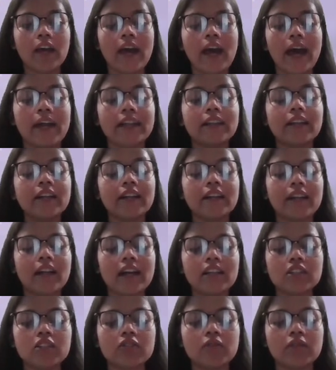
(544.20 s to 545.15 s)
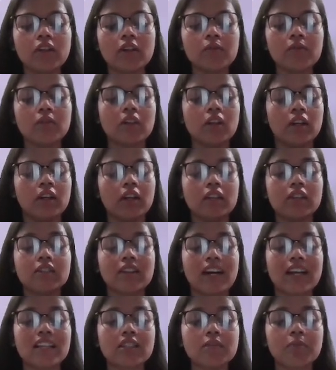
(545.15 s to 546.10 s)
and it
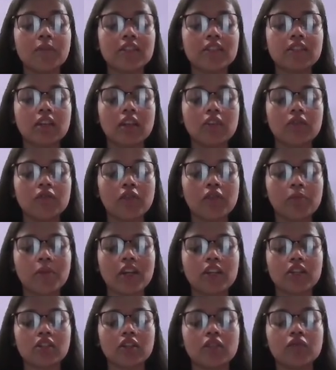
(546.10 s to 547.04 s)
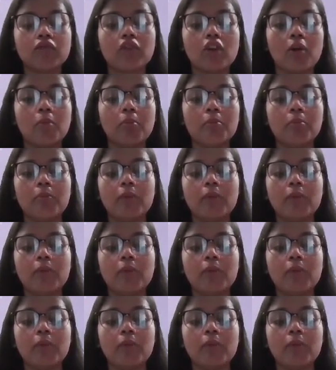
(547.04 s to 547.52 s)
transmits the information from